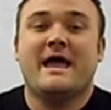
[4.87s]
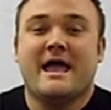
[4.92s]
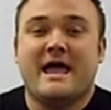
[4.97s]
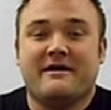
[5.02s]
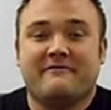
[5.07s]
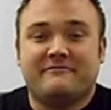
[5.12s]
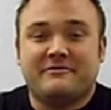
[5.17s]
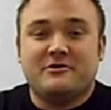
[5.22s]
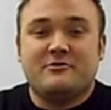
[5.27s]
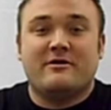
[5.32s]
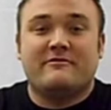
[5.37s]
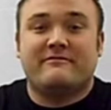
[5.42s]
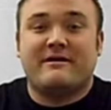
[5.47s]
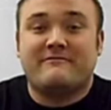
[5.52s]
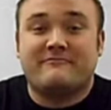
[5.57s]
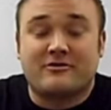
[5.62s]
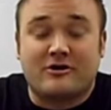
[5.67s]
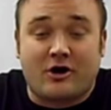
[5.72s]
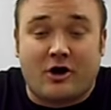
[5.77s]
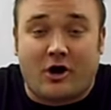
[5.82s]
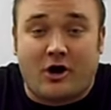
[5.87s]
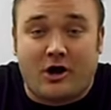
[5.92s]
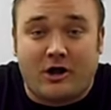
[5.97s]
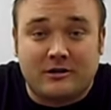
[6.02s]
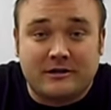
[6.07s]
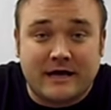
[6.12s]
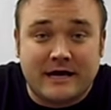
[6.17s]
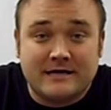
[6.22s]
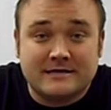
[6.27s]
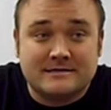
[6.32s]
If you have ever
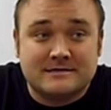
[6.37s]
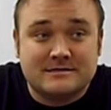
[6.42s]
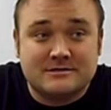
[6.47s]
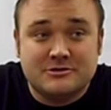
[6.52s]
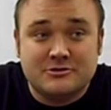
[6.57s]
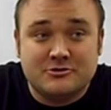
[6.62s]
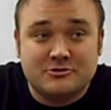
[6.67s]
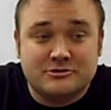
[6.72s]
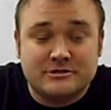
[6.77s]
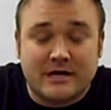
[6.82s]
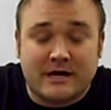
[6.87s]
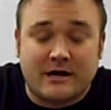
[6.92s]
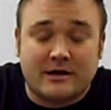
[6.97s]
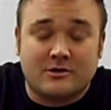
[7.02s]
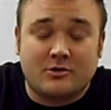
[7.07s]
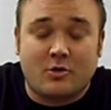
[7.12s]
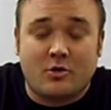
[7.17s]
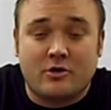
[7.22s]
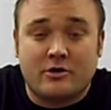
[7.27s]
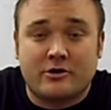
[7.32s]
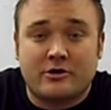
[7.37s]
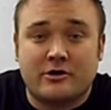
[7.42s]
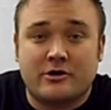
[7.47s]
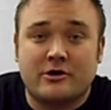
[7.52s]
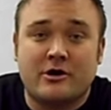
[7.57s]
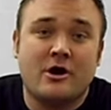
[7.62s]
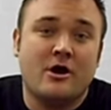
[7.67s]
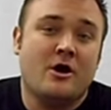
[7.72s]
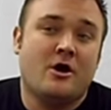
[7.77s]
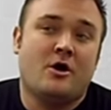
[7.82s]
called us to check on an
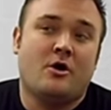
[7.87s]
order